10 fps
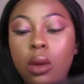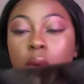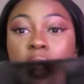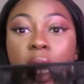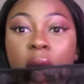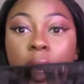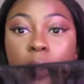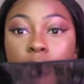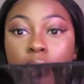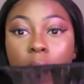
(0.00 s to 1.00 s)
which
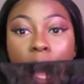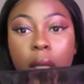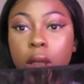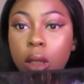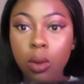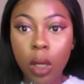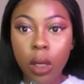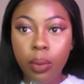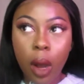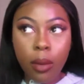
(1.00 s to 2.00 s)
I actually
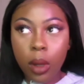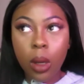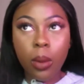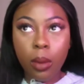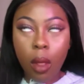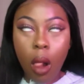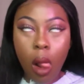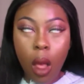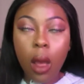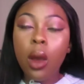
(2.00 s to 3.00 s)
want probably,
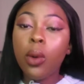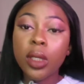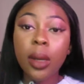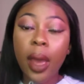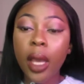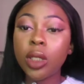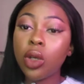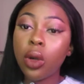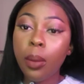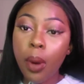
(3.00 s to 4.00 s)
which I'm actually
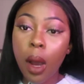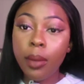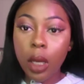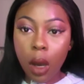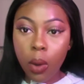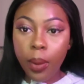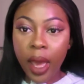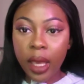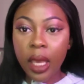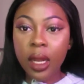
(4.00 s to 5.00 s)
gonna probably go
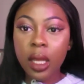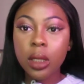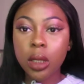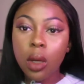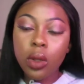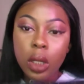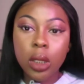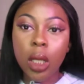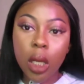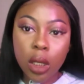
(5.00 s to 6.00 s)
back in and sew
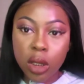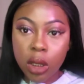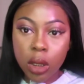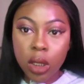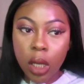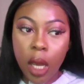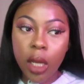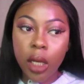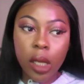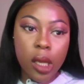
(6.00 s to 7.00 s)
these in just to
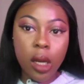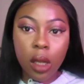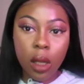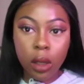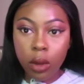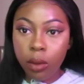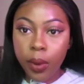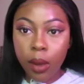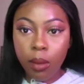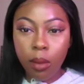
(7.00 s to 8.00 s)
kind of get it a little
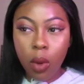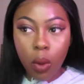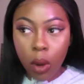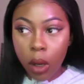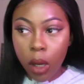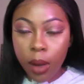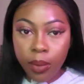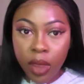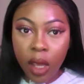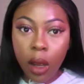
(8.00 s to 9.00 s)
bit more
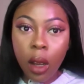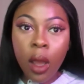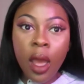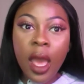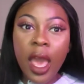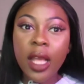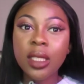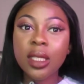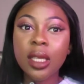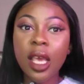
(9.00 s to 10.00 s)
up there.
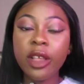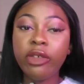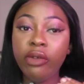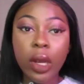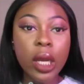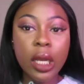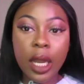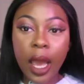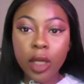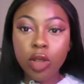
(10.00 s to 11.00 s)
It's very
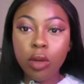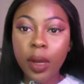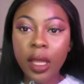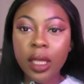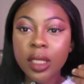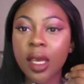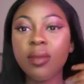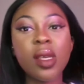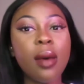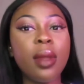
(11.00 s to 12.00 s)
natural, but at the same
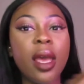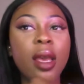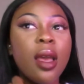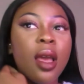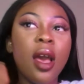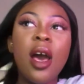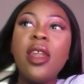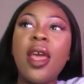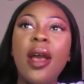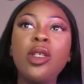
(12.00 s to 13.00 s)
time, like, a
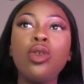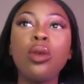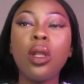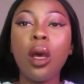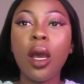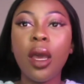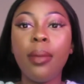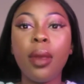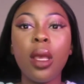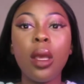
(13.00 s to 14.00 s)
natural look can